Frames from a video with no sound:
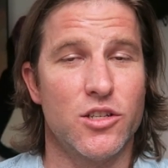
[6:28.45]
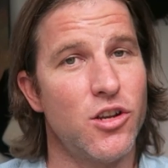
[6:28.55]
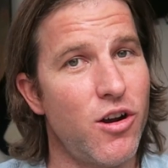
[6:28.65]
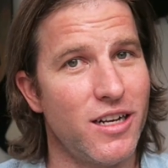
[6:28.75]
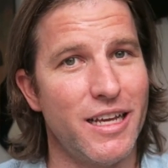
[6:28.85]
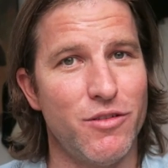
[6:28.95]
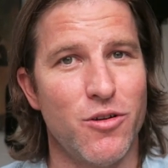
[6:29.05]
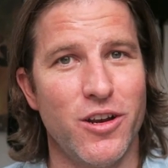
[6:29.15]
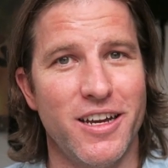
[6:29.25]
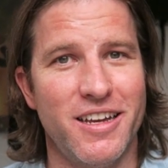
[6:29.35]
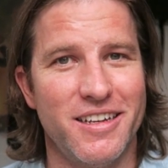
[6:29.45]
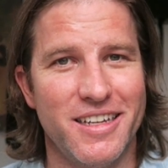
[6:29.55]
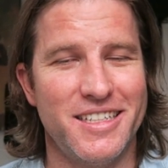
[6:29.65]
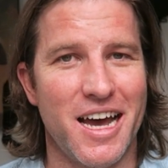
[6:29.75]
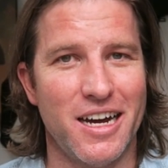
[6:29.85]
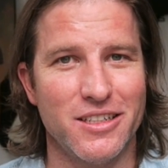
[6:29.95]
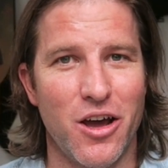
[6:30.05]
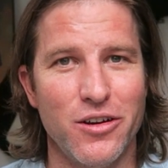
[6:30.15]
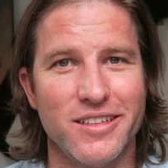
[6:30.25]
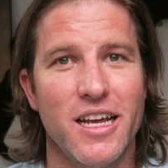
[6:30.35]
So sorry to leave you on a dark
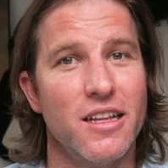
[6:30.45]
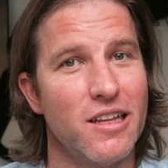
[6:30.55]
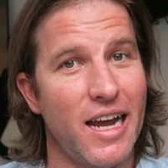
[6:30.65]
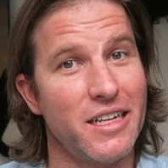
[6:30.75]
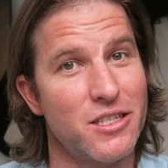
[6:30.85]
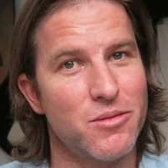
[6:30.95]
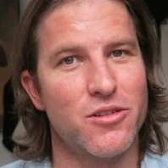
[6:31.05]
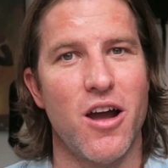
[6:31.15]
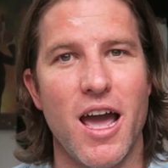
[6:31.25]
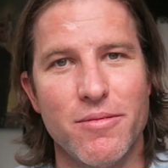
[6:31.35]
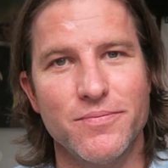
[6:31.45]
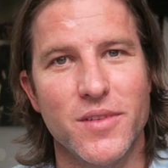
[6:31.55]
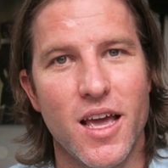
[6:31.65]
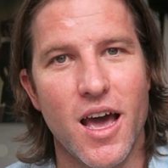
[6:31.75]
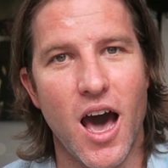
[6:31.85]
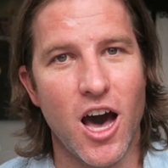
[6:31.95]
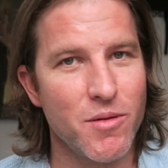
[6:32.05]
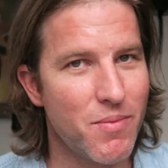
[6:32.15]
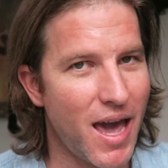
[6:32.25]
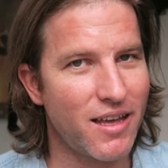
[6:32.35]
note. Like and subscribe.
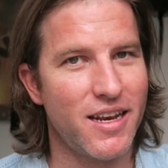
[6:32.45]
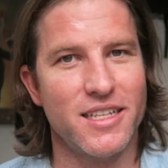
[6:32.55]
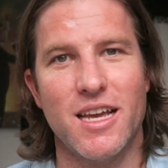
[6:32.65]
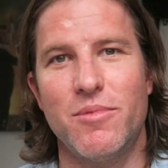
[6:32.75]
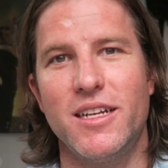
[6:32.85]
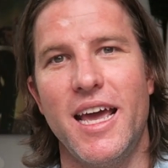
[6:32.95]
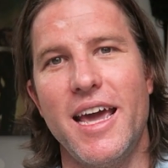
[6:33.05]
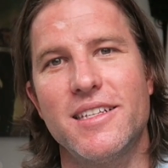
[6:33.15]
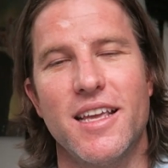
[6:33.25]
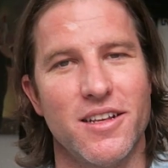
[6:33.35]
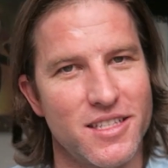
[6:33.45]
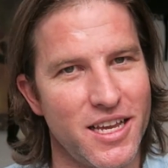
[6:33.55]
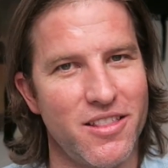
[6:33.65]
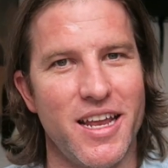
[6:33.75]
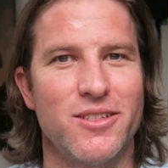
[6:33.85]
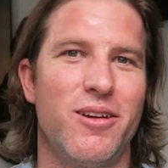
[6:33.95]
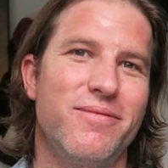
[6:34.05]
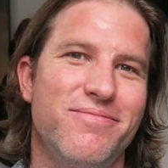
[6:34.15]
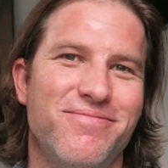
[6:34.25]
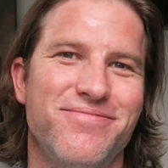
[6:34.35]
I'll be back in the next couple of days, and I'll see you on the next
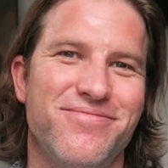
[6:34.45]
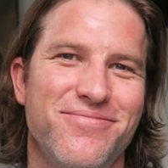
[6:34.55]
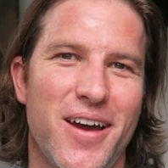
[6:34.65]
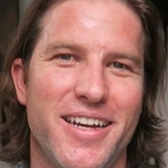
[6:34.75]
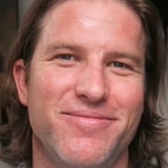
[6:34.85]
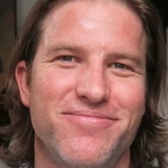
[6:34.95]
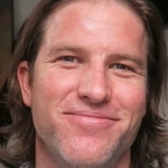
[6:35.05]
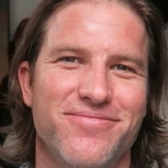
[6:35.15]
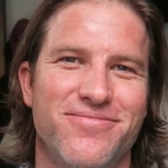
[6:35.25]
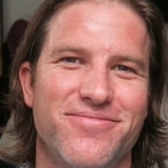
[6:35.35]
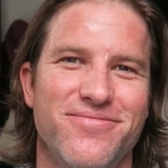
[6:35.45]
one. Bye.